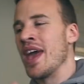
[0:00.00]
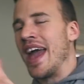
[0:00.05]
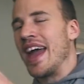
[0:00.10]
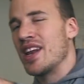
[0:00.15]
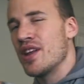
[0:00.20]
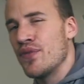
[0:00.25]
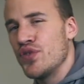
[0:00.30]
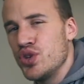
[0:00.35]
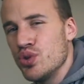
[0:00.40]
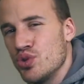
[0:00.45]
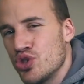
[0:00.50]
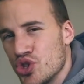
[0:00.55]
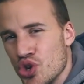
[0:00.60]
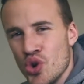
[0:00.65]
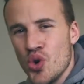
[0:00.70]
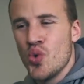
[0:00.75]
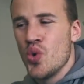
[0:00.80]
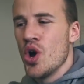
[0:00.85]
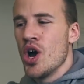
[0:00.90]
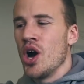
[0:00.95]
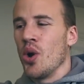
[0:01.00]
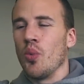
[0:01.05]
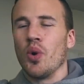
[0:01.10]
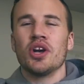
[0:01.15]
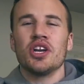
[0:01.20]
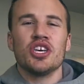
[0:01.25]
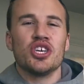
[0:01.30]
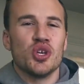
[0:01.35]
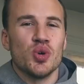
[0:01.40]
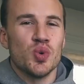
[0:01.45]
and if you do
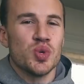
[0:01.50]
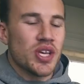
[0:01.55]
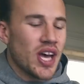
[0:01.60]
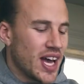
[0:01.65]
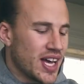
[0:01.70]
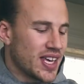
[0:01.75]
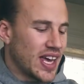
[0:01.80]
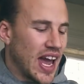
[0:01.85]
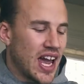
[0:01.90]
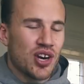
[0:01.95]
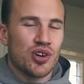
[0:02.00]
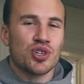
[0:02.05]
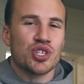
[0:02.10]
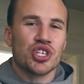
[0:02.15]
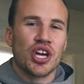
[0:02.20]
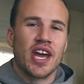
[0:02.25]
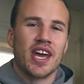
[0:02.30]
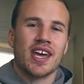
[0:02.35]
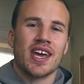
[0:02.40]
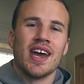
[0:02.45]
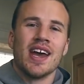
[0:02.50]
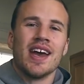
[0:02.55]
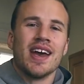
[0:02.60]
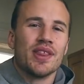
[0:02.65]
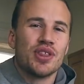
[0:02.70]
want to use a gainer shake,